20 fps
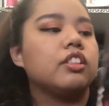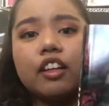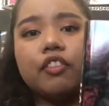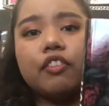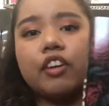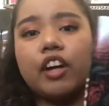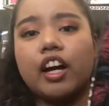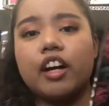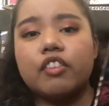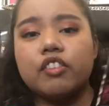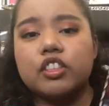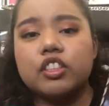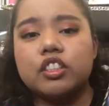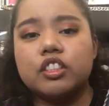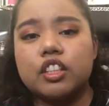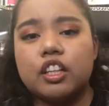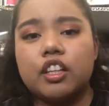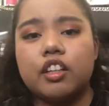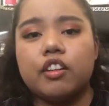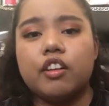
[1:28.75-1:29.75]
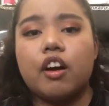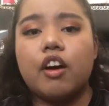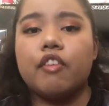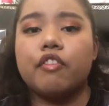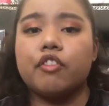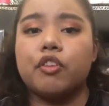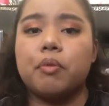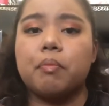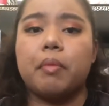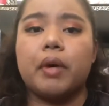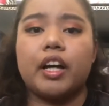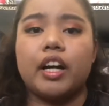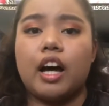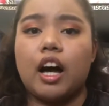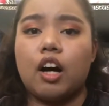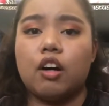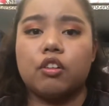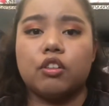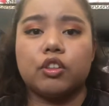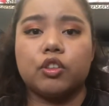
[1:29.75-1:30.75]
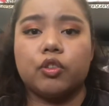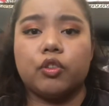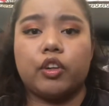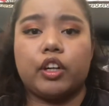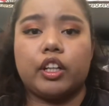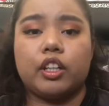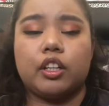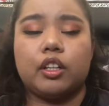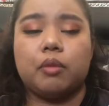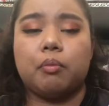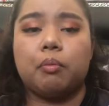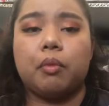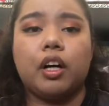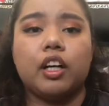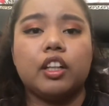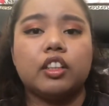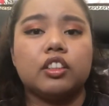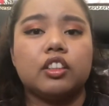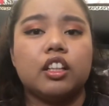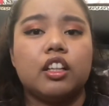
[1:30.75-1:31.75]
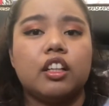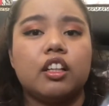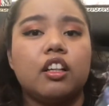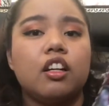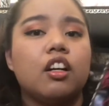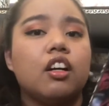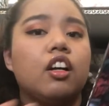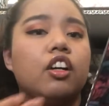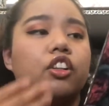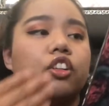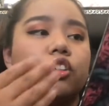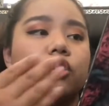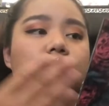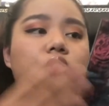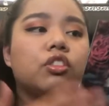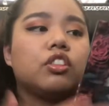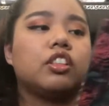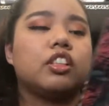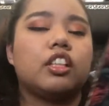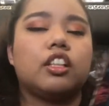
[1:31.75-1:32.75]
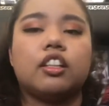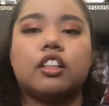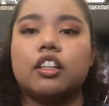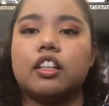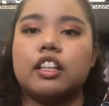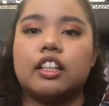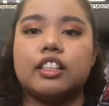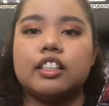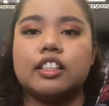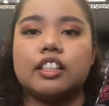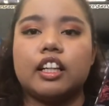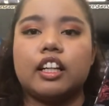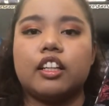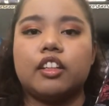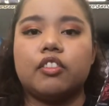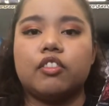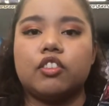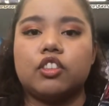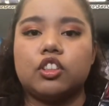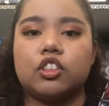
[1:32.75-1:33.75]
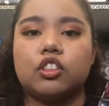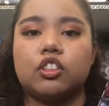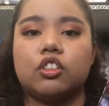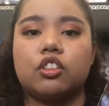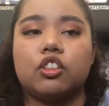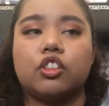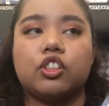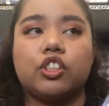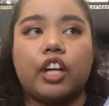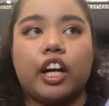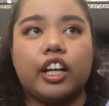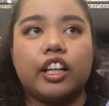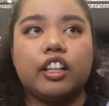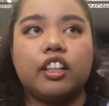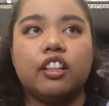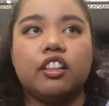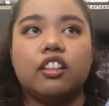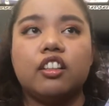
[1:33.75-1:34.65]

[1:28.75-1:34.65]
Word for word: If you haven't seen from my Owlcrate unboxing, you will see the inside of this jacket.